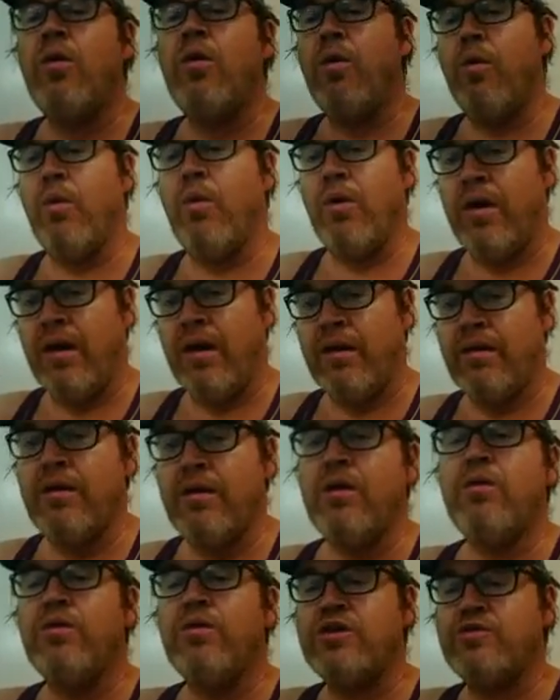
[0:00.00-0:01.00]

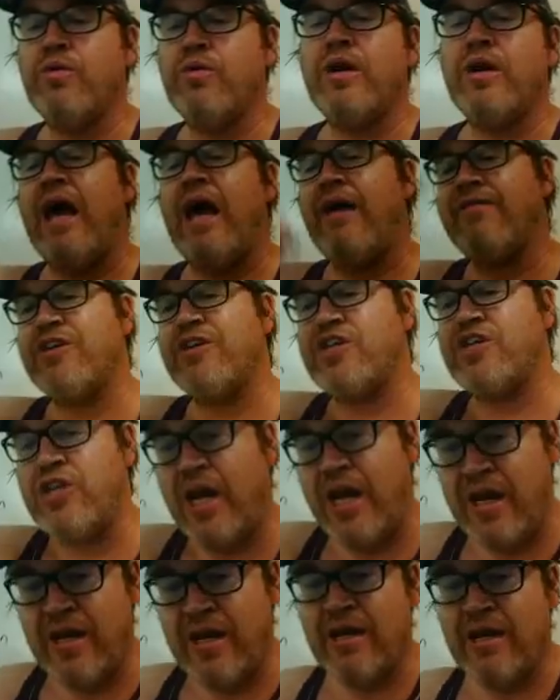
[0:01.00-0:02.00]
or which would have a
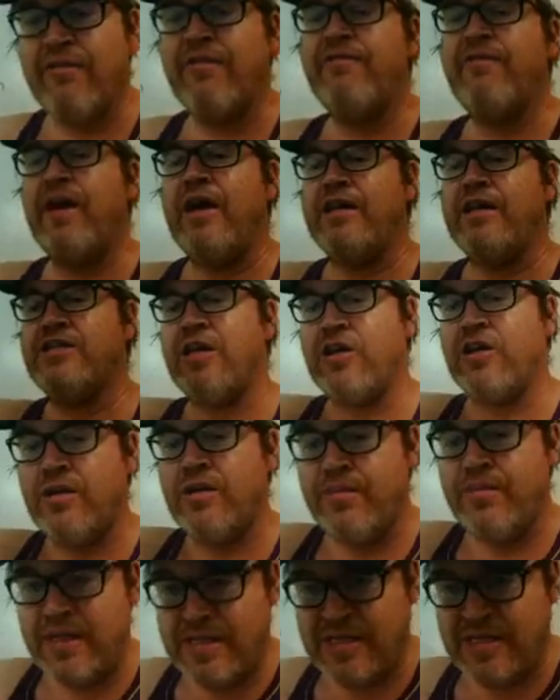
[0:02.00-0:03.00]
chain of events that
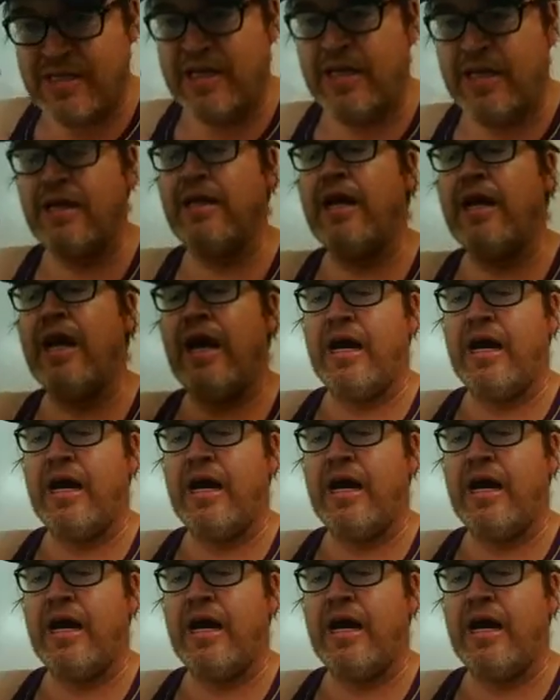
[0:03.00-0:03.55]
could be seen